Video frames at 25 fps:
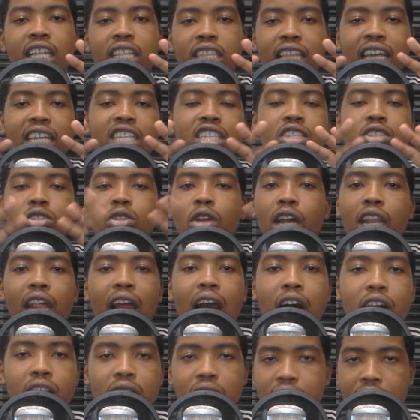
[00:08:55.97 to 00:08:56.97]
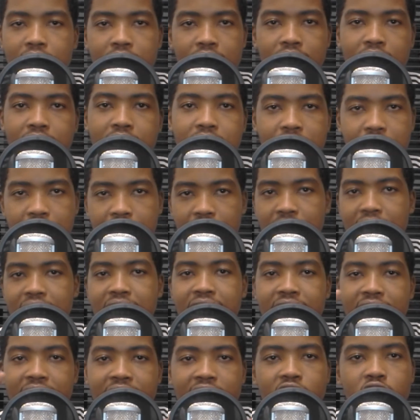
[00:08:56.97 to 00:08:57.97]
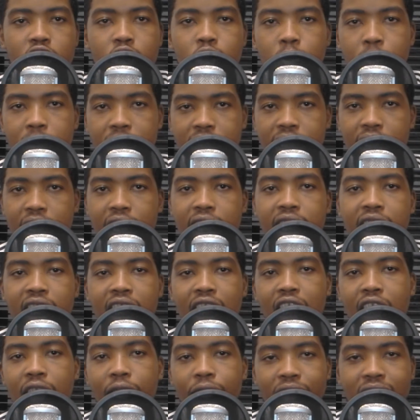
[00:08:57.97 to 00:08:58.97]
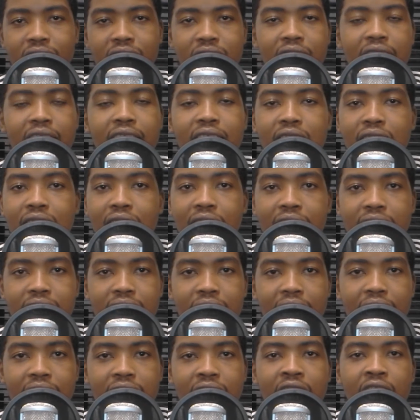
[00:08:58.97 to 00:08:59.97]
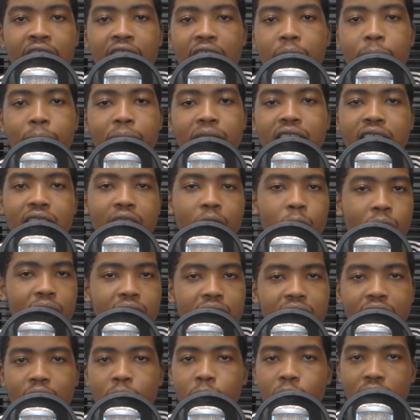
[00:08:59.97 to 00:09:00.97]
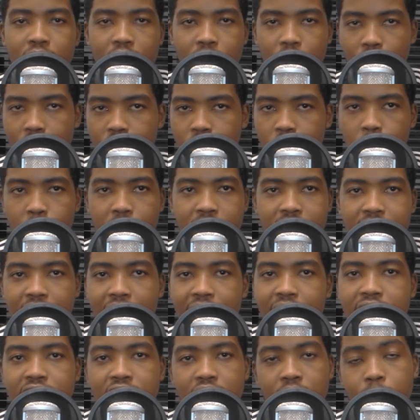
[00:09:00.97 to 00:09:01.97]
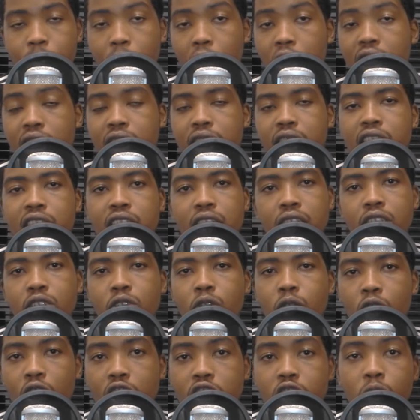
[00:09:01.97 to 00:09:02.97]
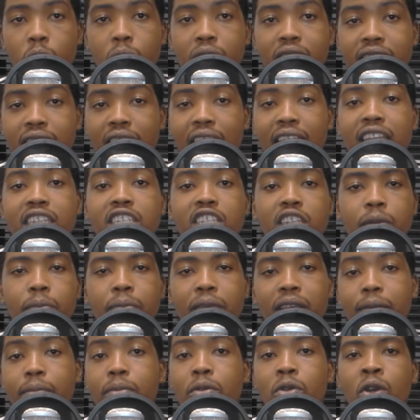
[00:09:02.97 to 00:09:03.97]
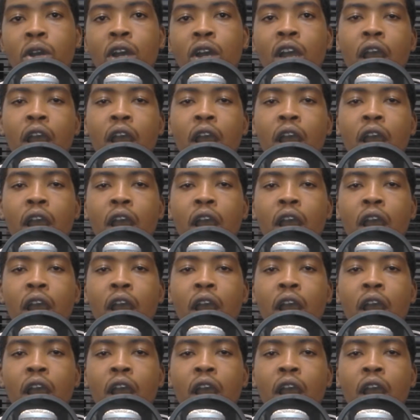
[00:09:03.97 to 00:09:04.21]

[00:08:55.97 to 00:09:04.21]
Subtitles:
that's not how the decision needs to be taken. And if it's taken like that, it means that we're dealing with not so intelligent politicians or not so intelligent people.